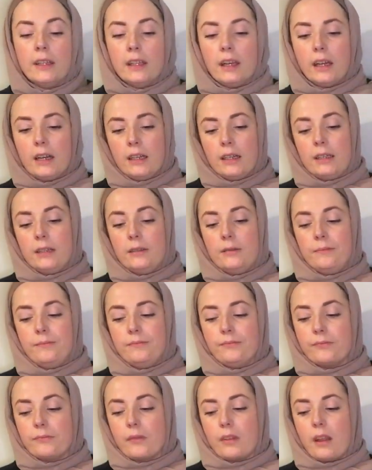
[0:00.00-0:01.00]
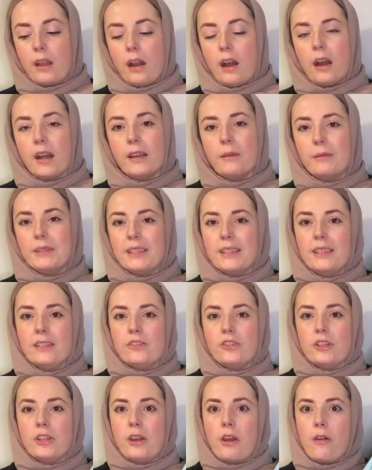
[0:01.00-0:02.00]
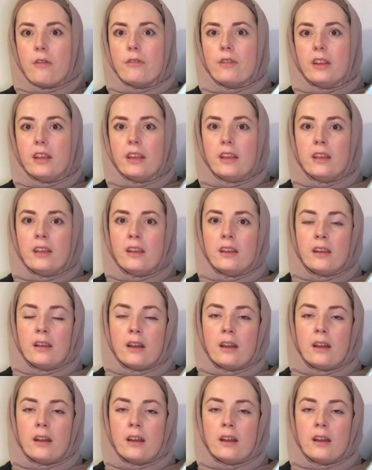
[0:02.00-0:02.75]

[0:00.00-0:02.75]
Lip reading: I was literally only